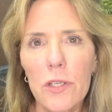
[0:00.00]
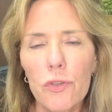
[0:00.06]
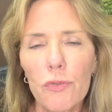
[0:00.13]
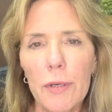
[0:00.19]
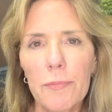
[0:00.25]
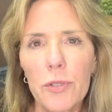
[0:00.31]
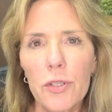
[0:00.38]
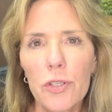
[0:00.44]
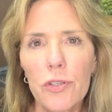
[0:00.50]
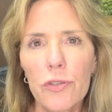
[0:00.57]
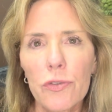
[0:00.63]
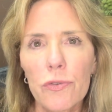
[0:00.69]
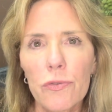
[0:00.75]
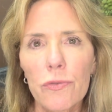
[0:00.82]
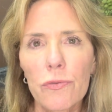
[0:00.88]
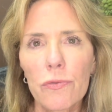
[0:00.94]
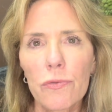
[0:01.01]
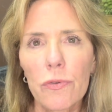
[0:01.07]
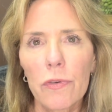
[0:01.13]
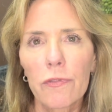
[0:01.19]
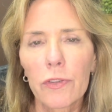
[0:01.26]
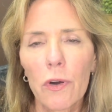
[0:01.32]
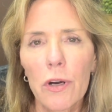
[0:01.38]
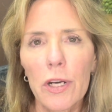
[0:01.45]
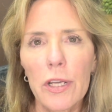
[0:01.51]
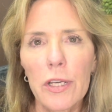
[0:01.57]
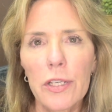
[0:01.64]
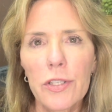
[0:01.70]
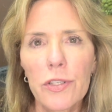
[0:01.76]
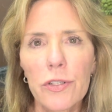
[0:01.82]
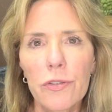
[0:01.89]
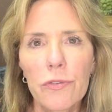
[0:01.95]
trip to
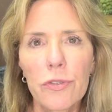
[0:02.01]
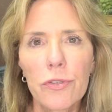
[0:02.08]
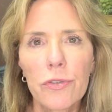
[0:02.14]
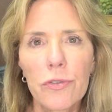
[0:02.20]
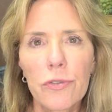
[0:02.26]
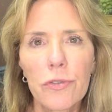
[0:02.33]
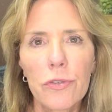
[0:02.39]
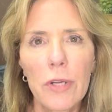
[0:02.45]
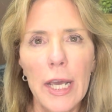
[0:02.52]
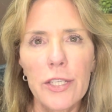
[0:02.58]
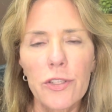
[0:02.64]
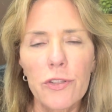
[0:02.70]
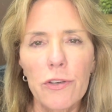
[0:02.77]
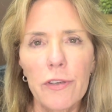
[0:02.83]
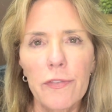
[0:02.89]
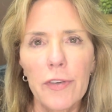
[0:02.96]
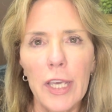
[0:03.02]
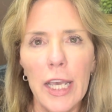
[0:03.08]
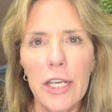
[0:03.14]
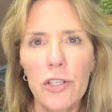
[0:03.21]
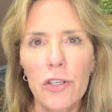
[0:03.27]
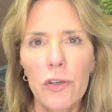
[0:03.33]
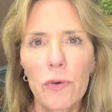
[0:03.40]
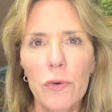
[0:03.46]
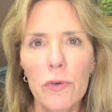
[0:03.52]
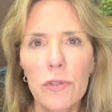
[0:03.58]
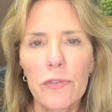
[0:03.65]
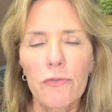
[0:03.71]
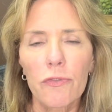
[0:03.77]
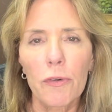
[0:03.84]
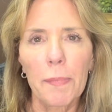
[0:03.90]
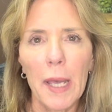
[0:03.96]
Florida to a certification course
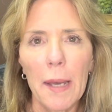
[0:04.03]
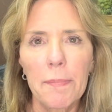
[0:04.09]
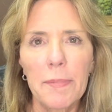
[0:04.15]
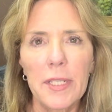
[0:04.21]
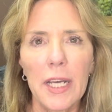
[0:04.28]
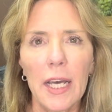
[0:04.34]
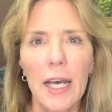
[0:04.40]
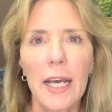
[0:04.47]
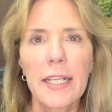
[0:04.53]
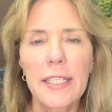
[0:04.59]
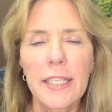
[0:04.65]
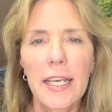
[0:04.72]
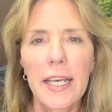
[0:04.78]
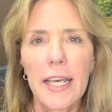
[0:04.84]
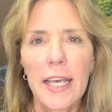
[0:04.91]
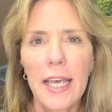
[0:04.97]
for peptides,